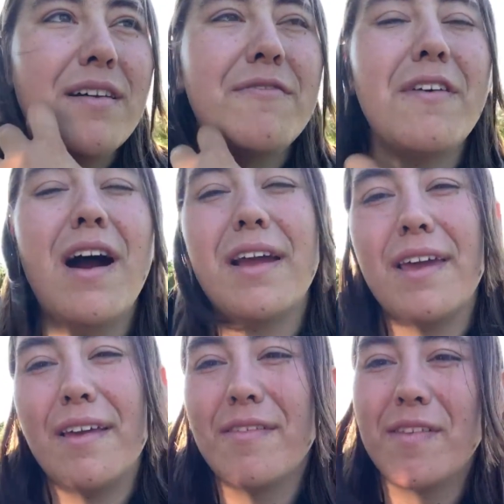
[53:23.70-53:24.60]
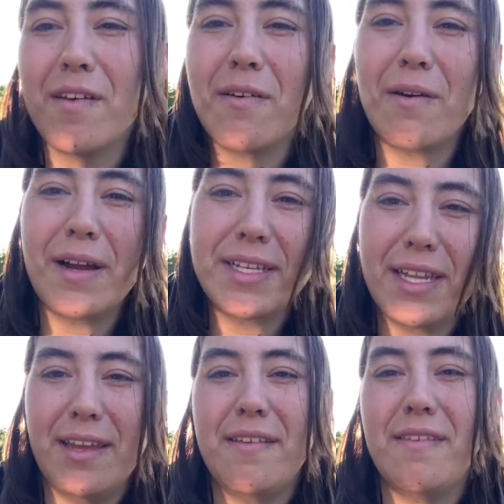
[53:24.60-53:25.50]
foggy, so I
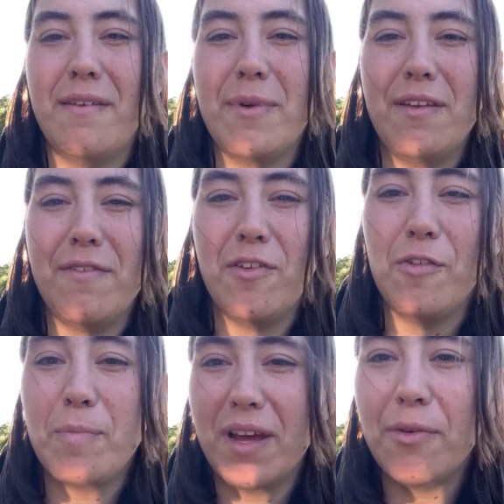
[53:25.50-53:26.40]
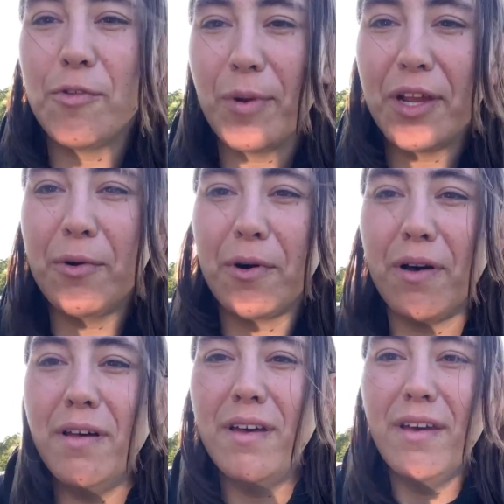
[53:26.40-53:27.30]
didn't get to see many views, but it was pretty
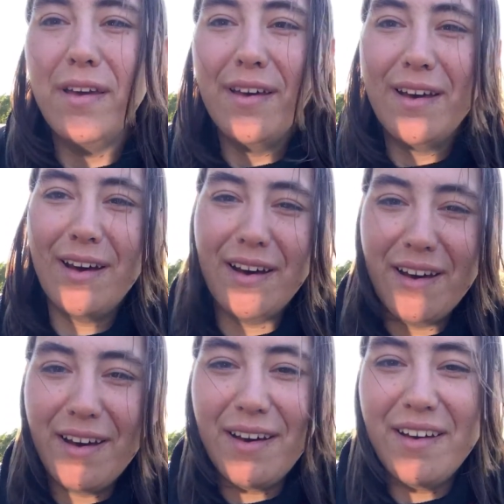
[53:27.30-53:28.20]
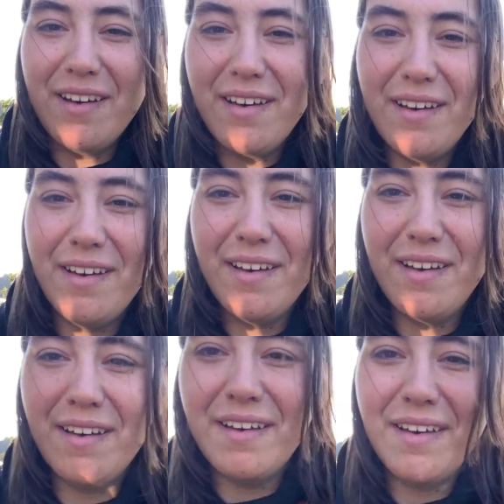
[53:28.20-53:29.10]
cool.
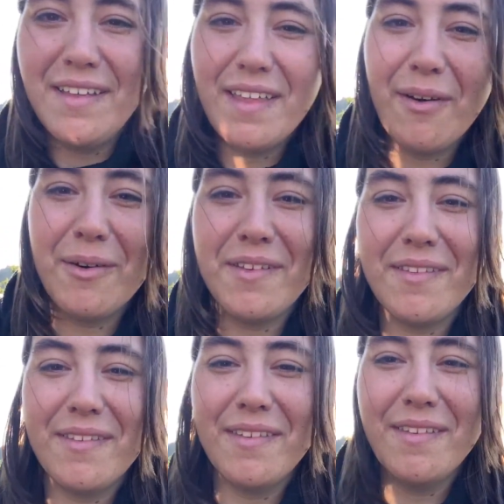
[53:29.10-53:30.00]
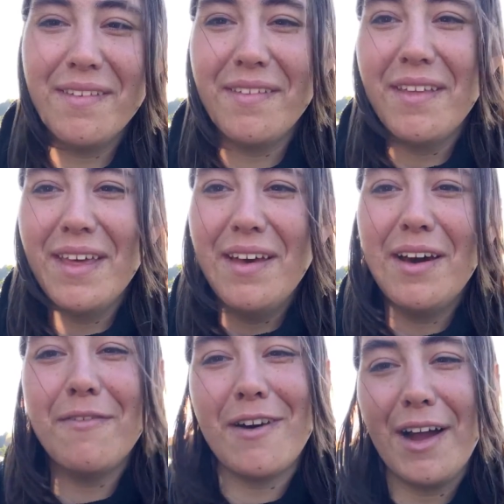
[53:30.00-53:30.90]
That was
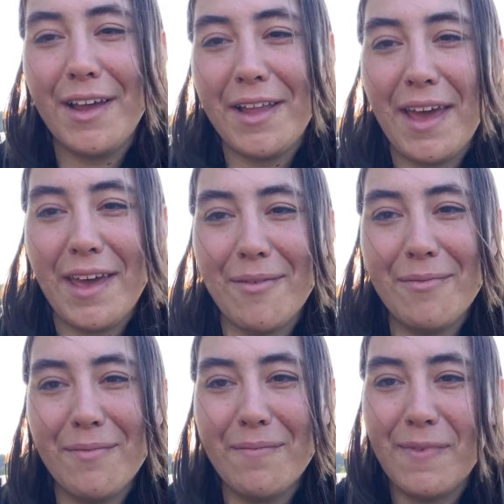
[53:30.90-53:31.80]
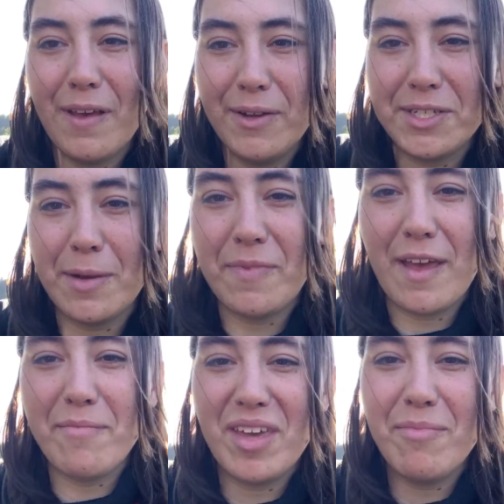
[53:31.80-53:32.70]
a foggy day, which
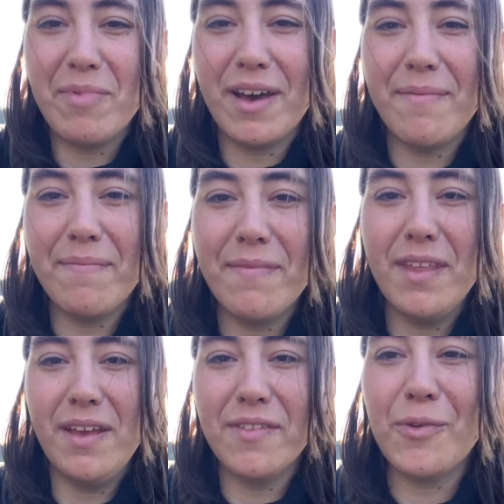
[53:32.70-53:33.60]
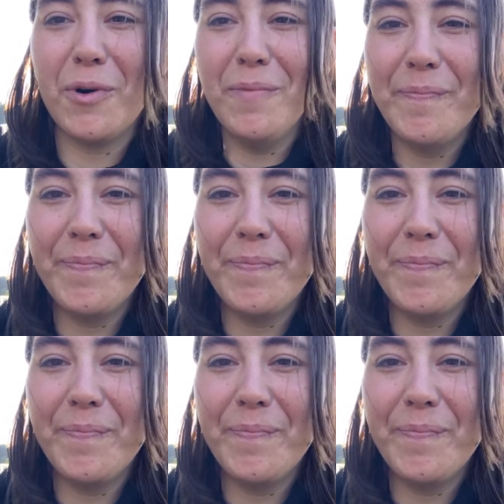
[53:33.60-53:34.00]
upset me, but yeah, it's cool.